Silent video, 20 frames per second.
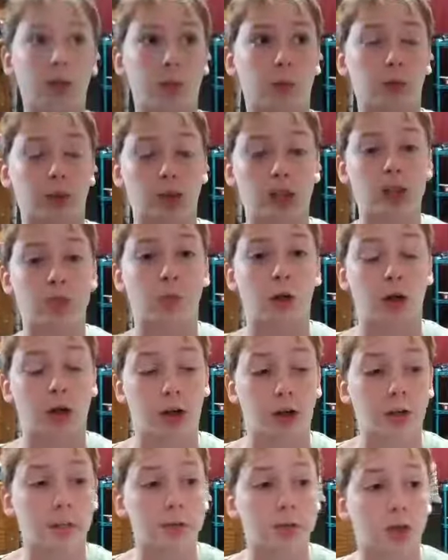really smart,
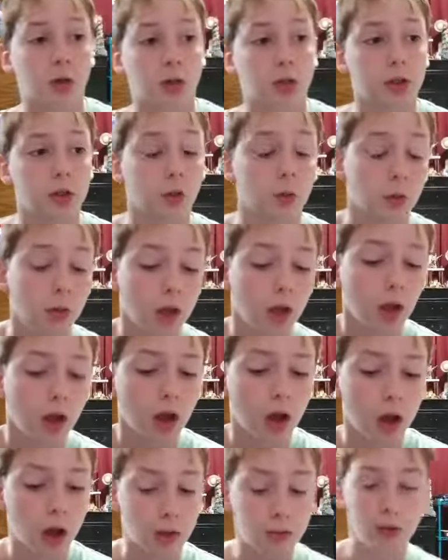and I'm telling you,
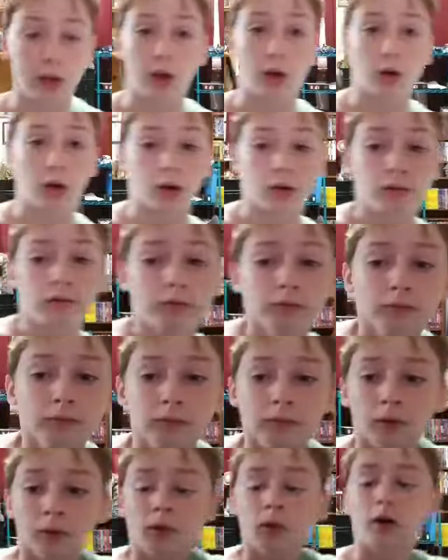uh, they are.
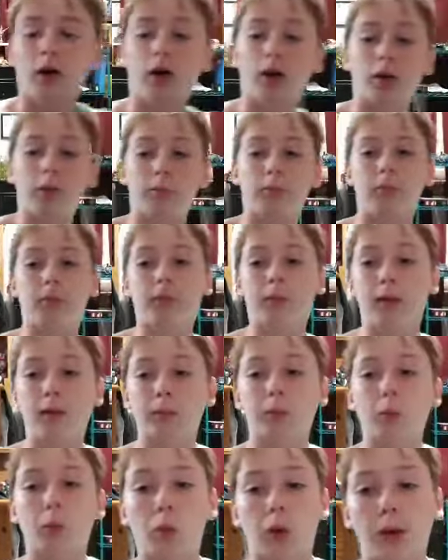Um,
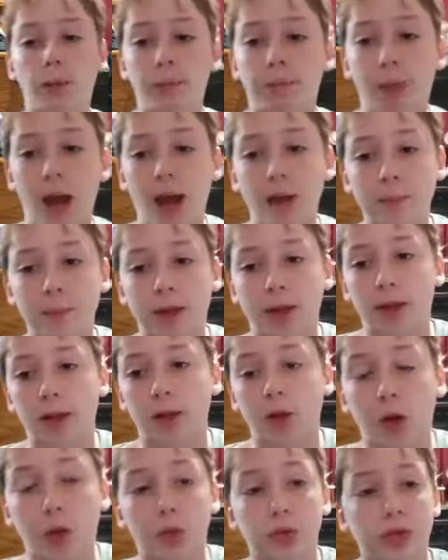number one, Batman
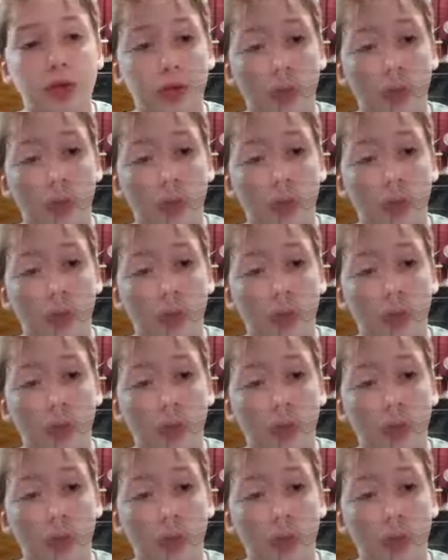knows